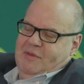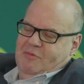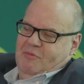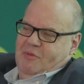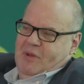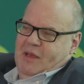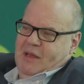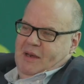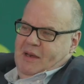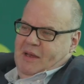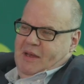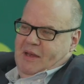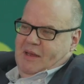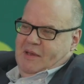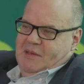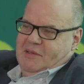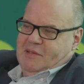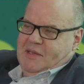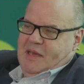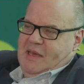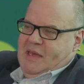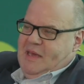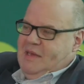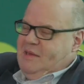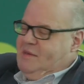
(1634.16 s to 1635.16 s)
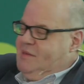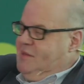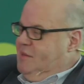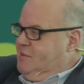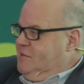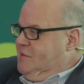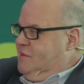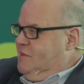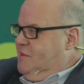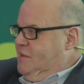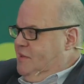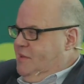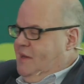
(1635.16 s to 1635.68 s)
to realize he
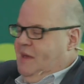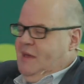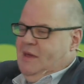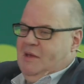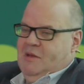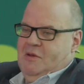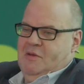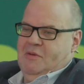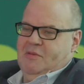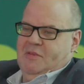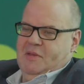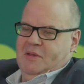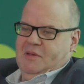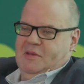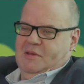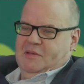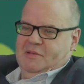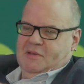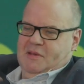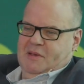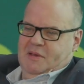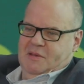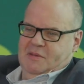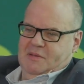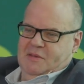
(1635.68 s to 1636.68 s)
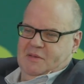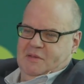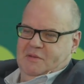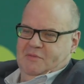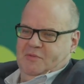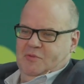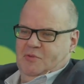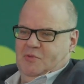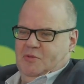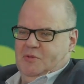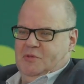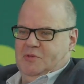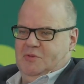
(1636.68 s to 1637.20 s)
doesn't know that he's going to
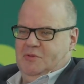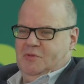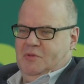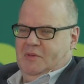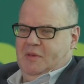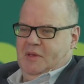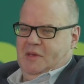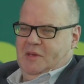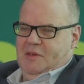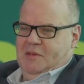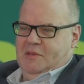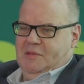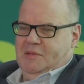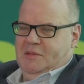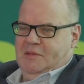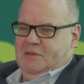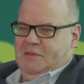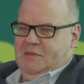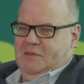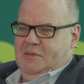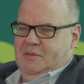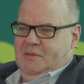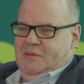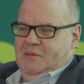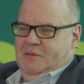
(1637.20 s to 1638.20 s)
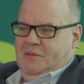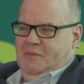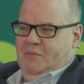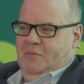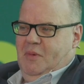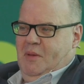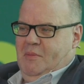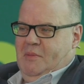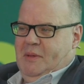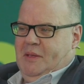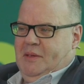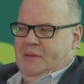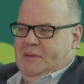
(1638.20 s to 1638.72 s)
divorce all these
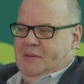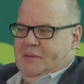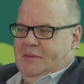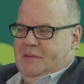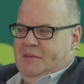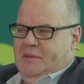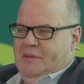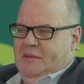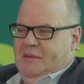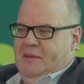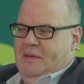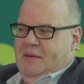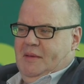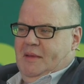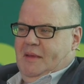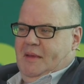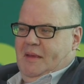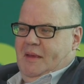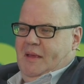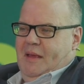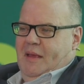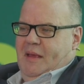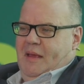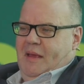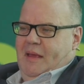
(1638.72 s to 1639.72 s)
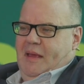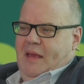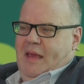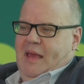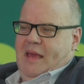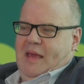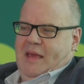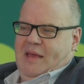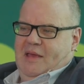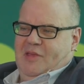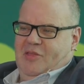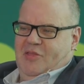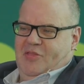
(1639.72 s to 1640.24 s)
women.
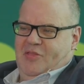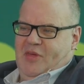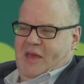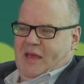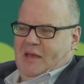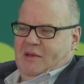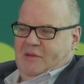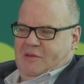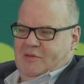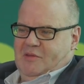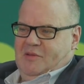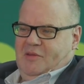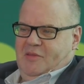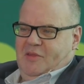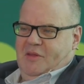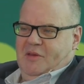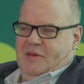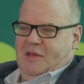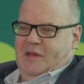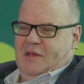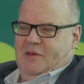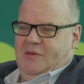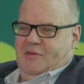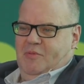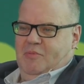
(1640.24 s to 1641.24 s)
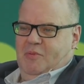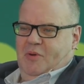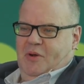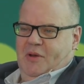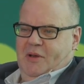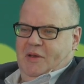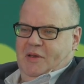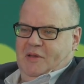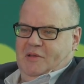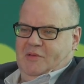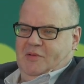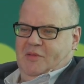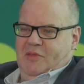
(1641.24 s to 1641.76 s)
He thinks that each
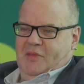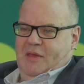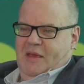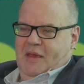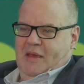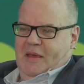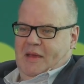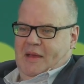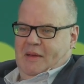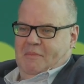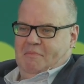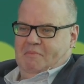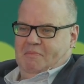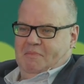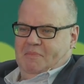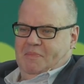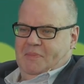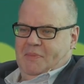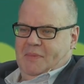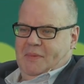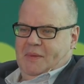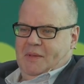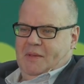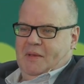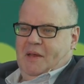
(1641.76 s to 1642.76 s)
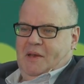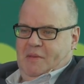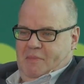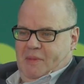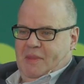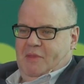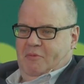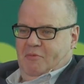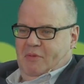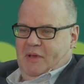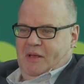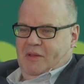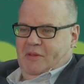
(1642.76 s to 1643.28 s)
one is going to be
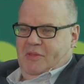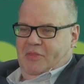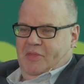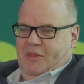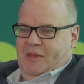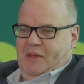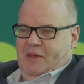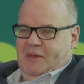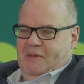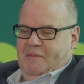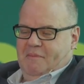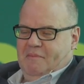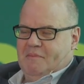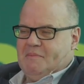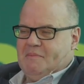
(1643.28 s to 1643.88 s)
the real thing.